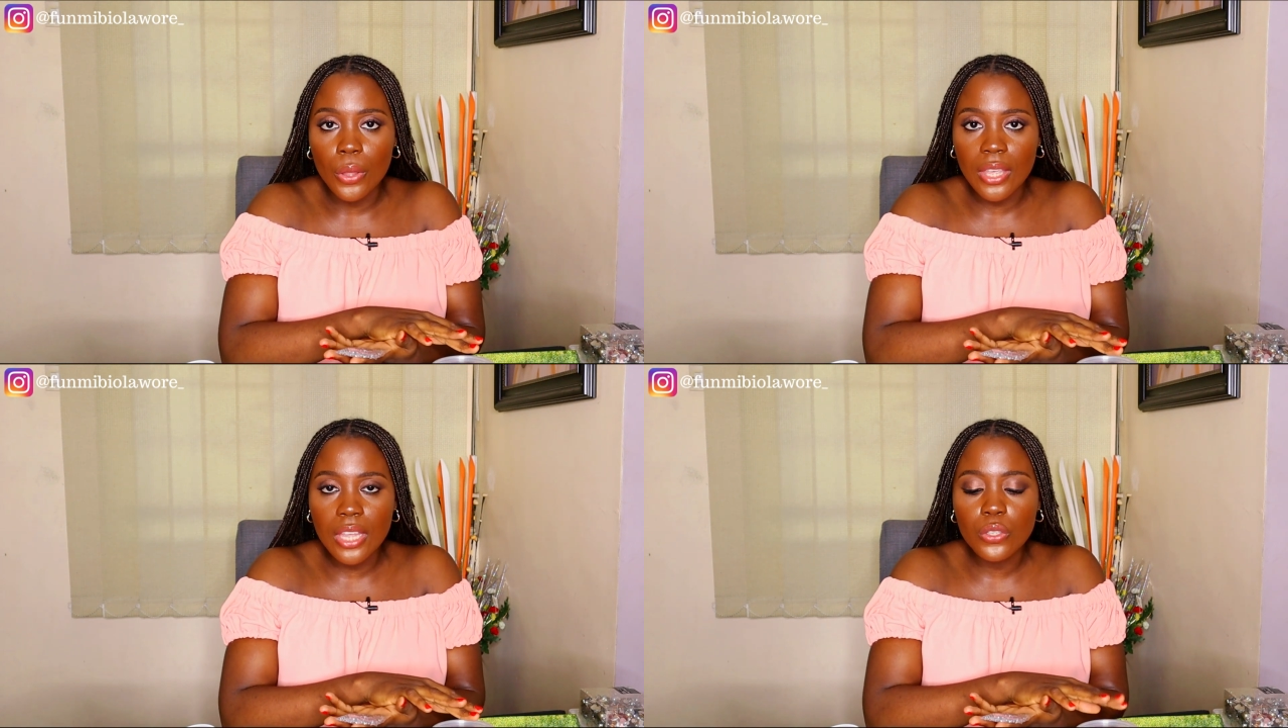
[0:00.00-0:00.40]

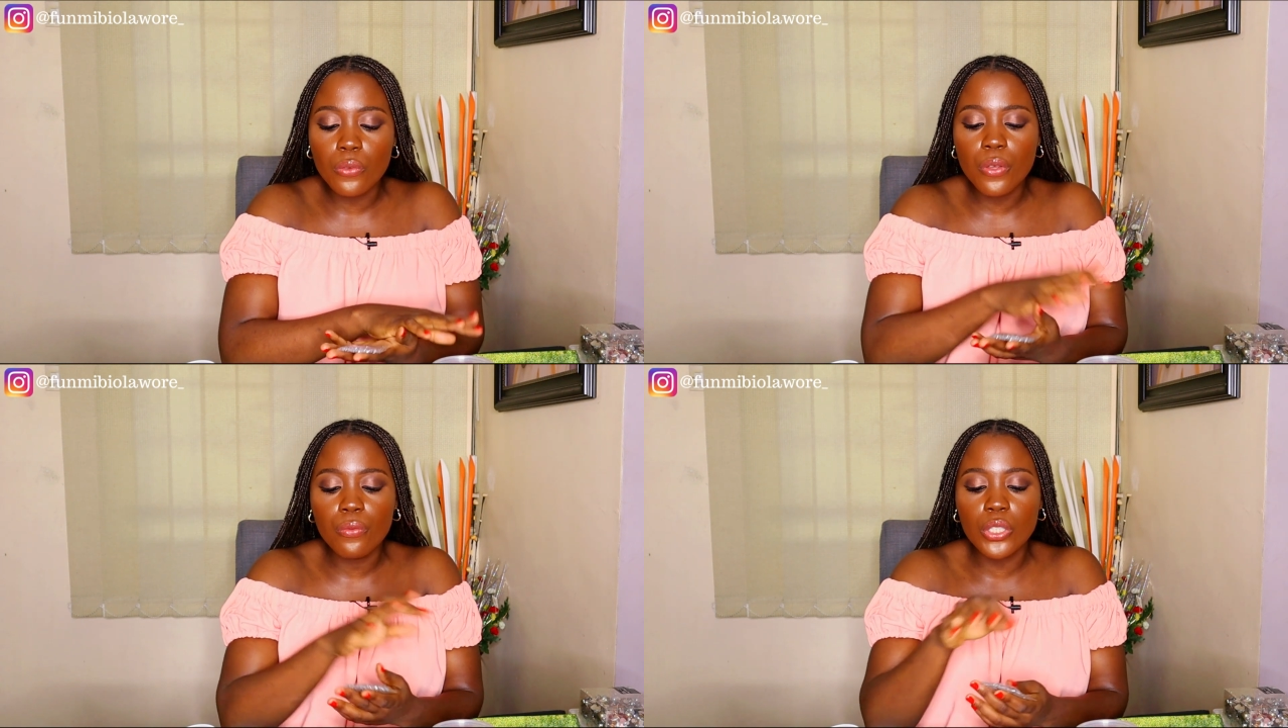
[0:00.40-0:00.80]
Okay,
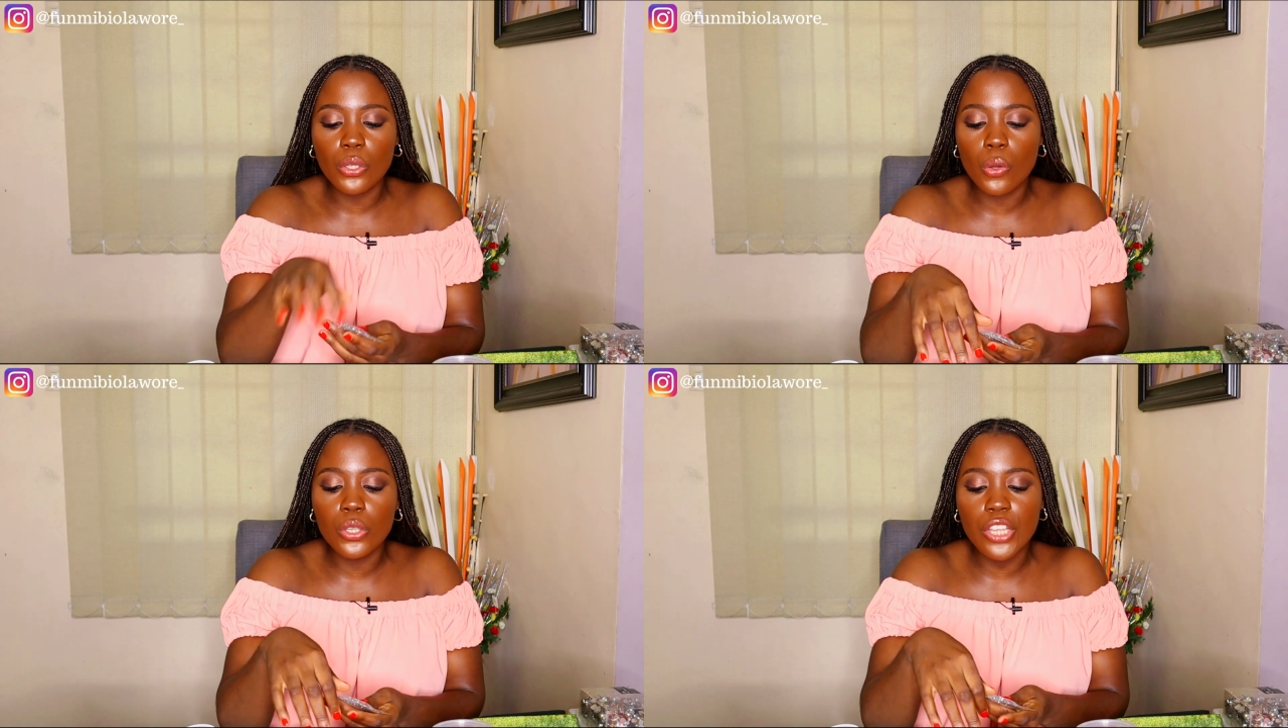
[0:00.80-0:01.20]
so feel free
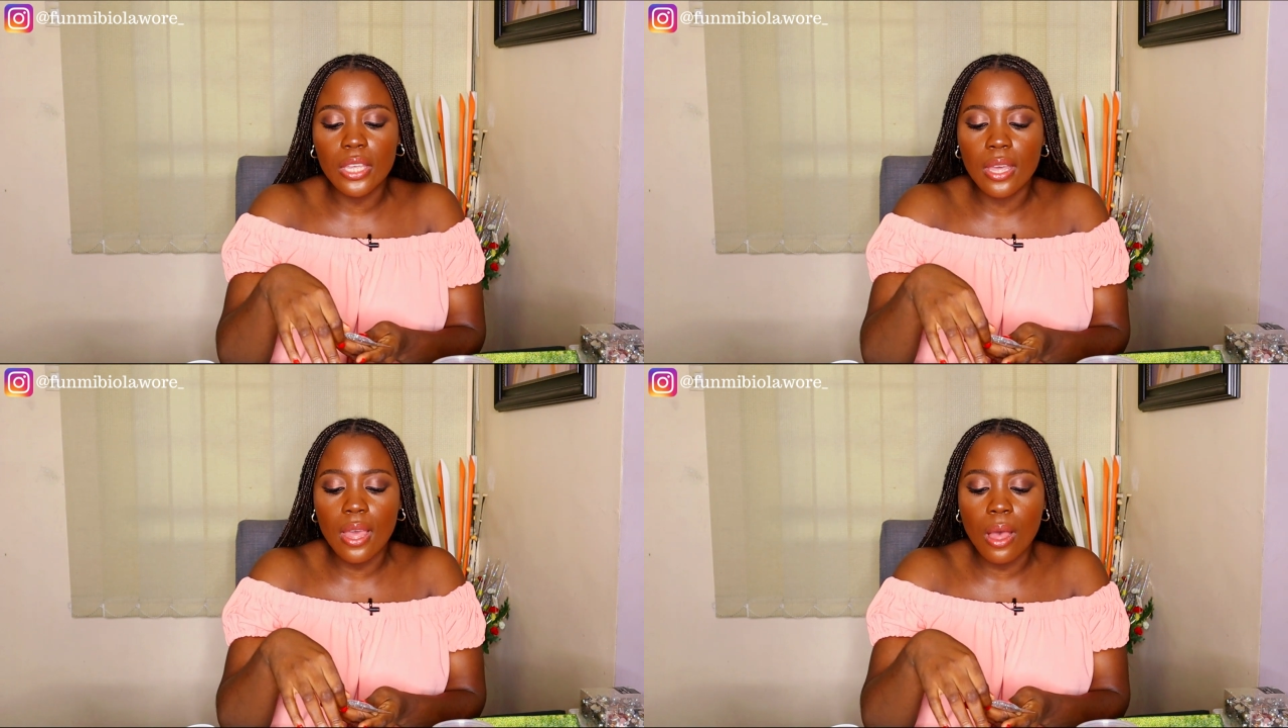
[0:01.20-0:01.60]
to go
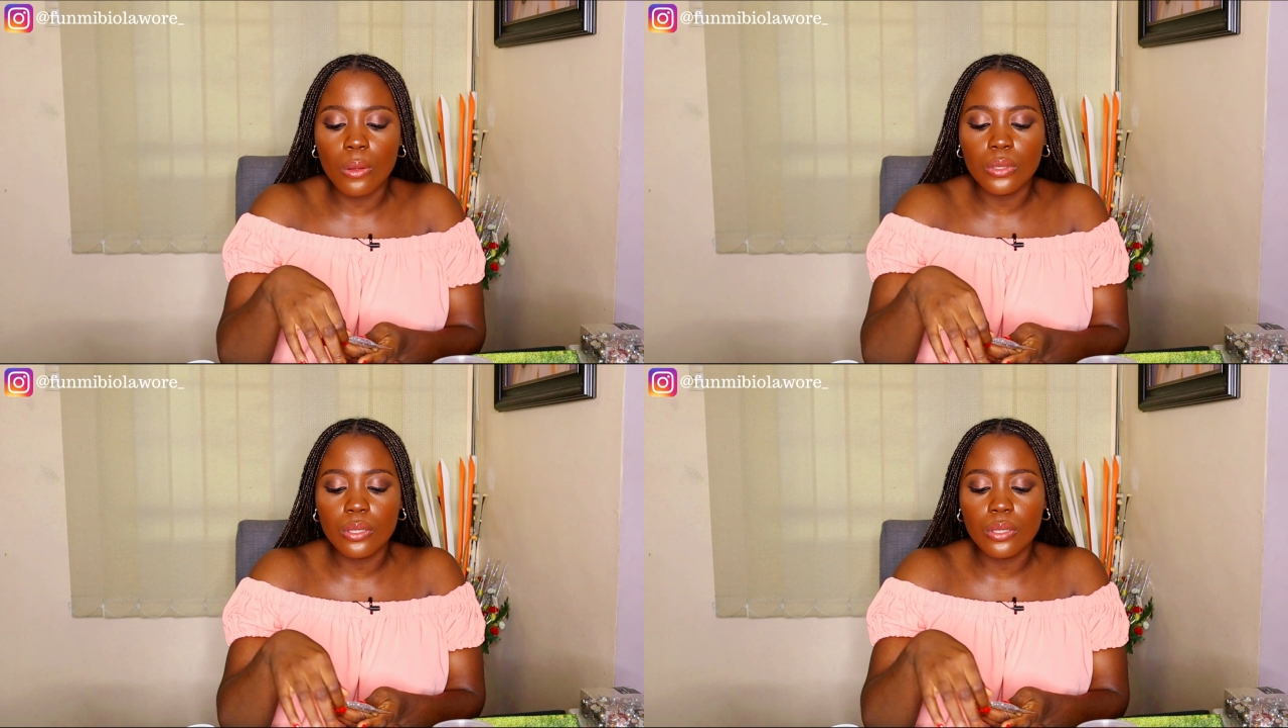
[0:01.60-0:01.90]
check it out.